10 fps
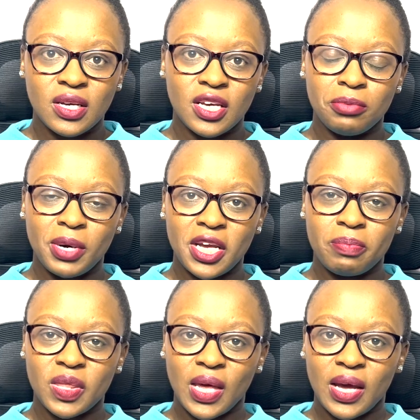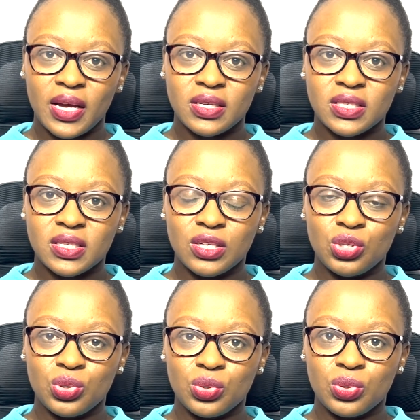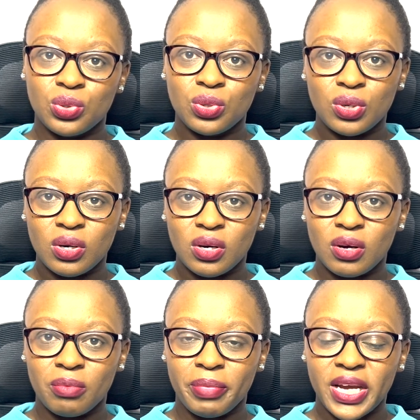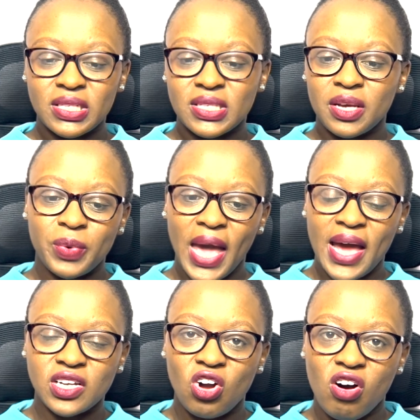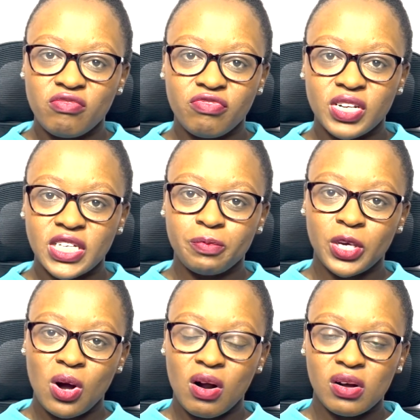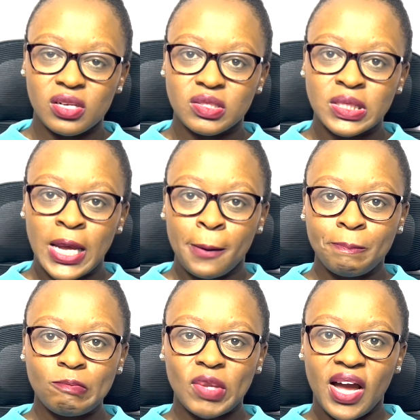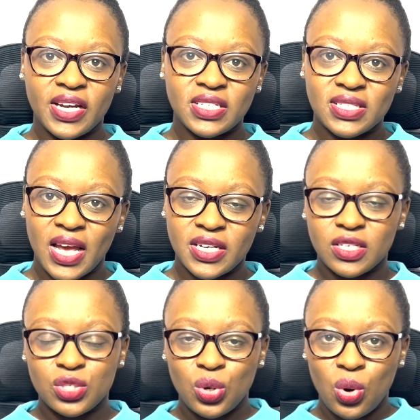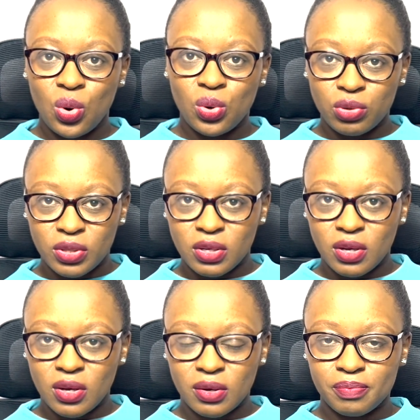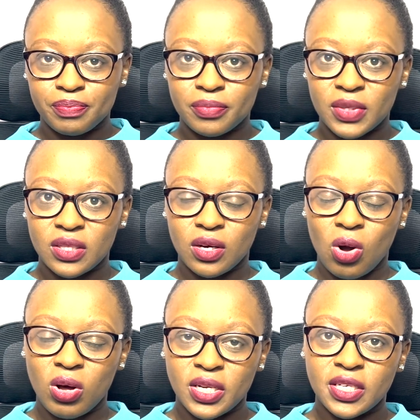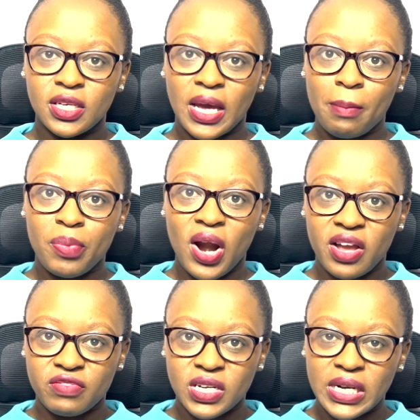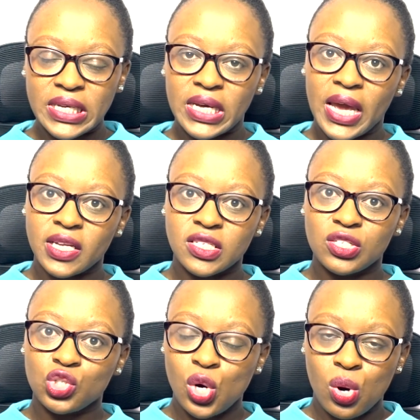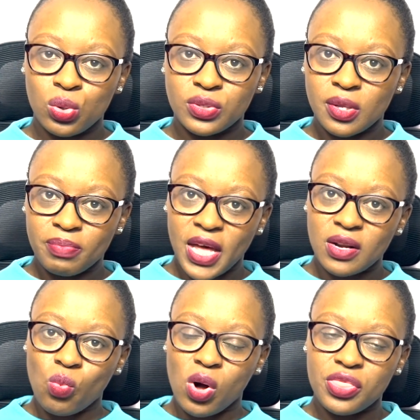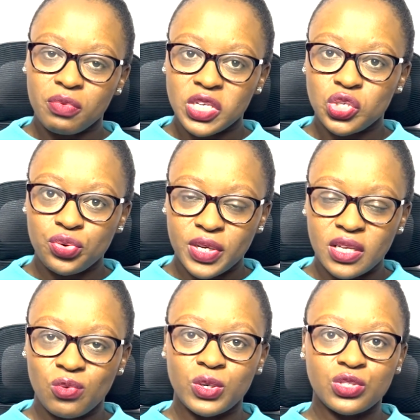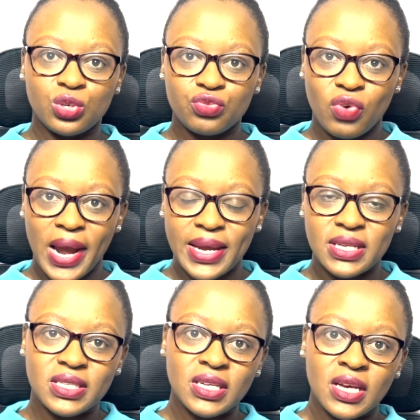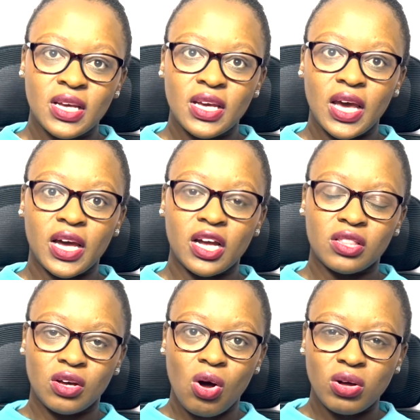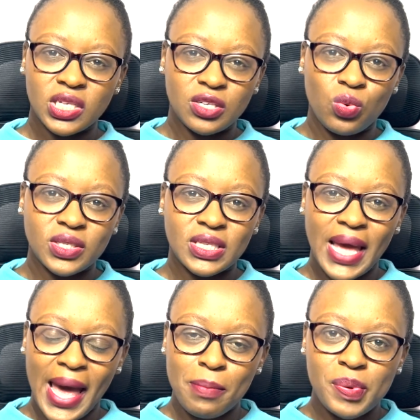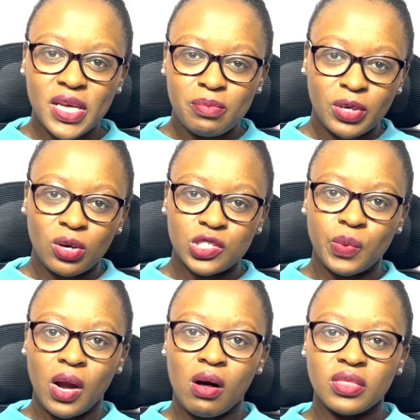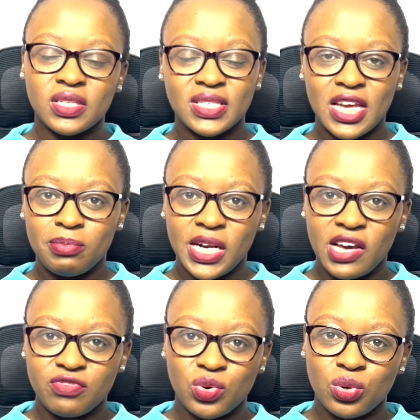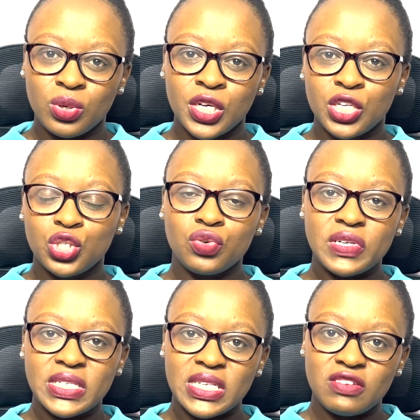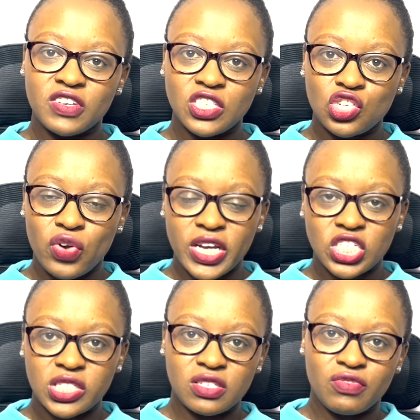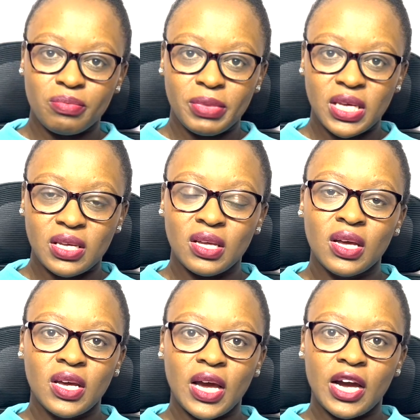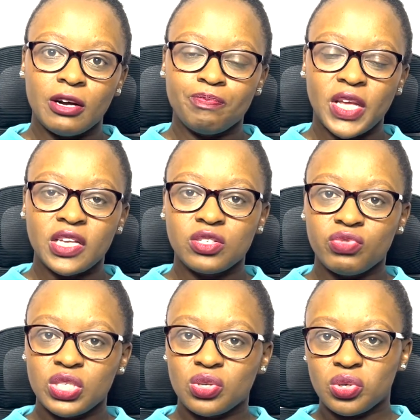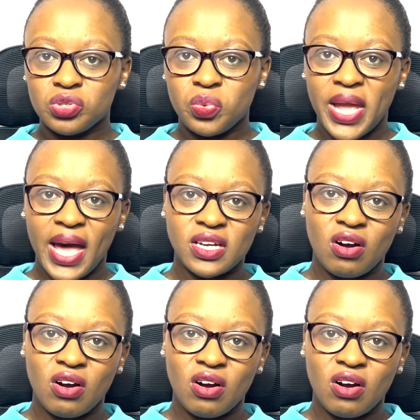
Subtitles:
It might be that you might say, we had a conflict because I decided to call the colleague privately and told them that what they were doing was not right. The colleague wasn't happy because we're on the same level to receive instructions from me. As a result, we had a